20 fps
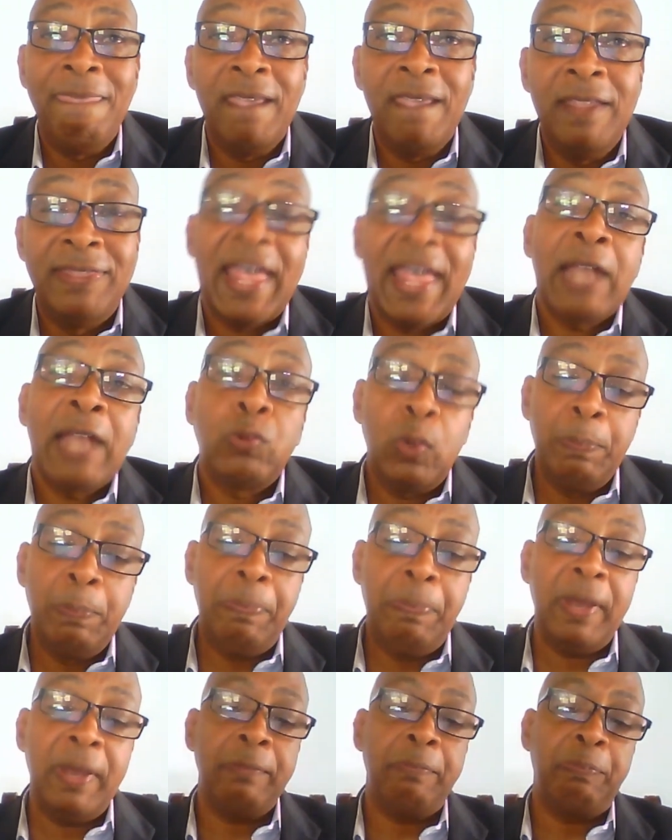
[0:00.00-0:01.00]
that
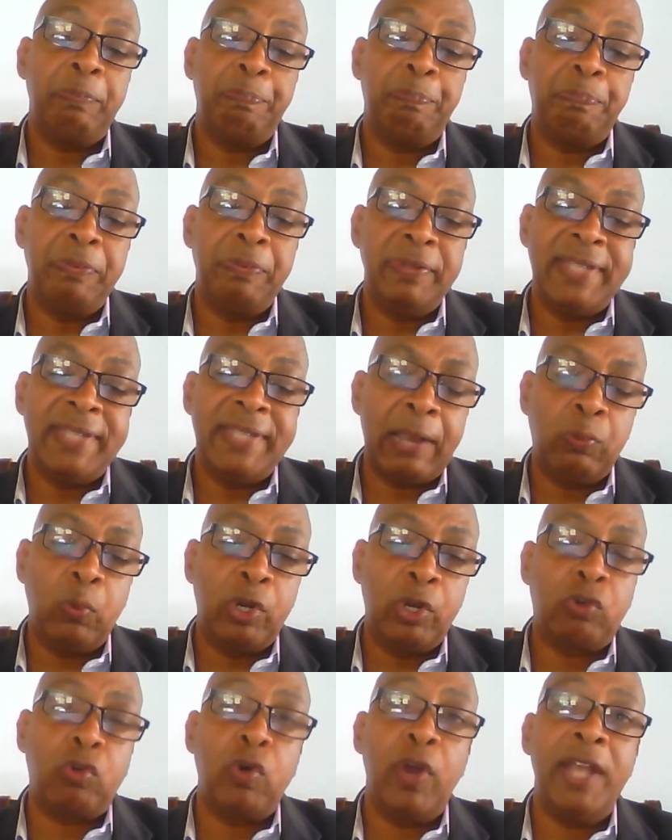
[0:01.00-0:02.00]

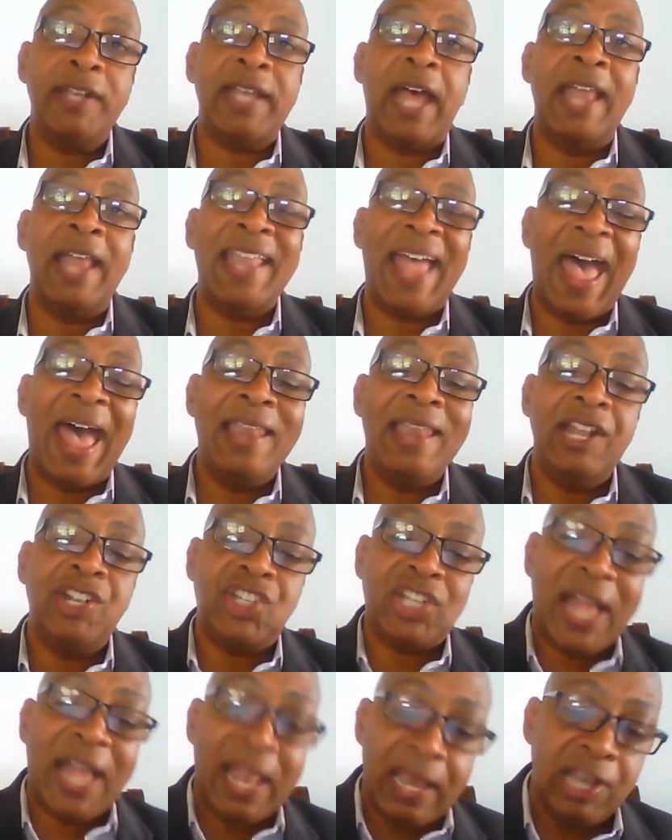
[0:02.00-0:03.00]
would create an added
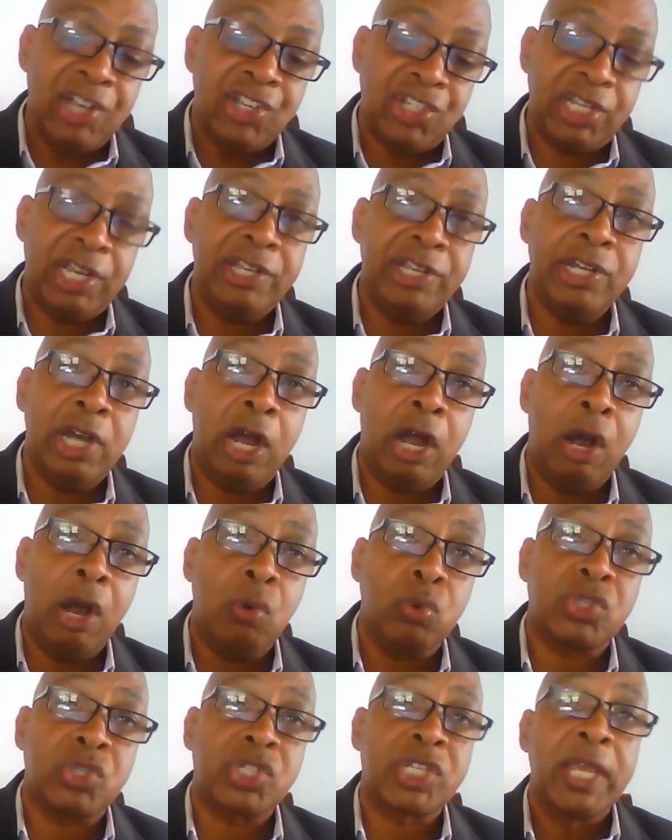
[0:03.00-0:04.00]
challenge in your
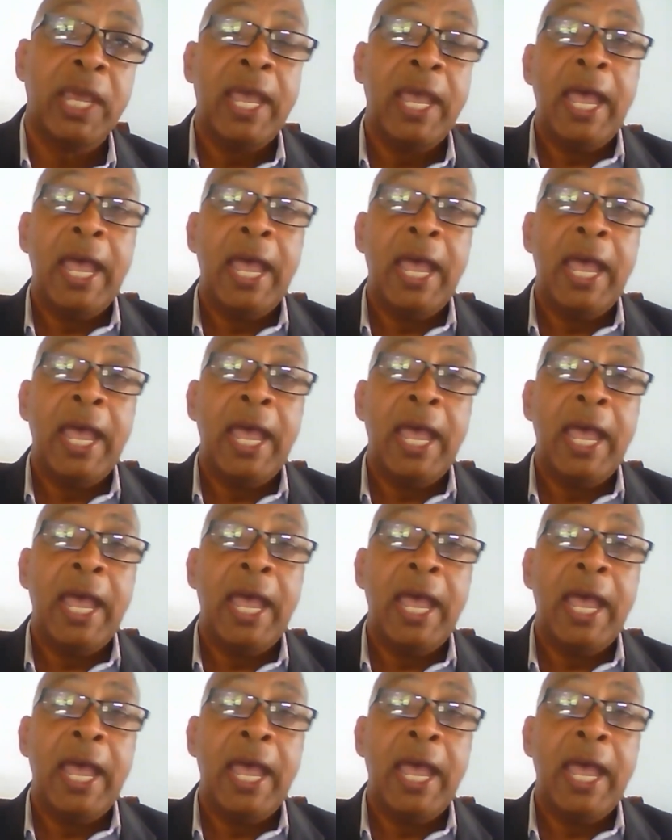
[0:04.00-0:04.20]
house.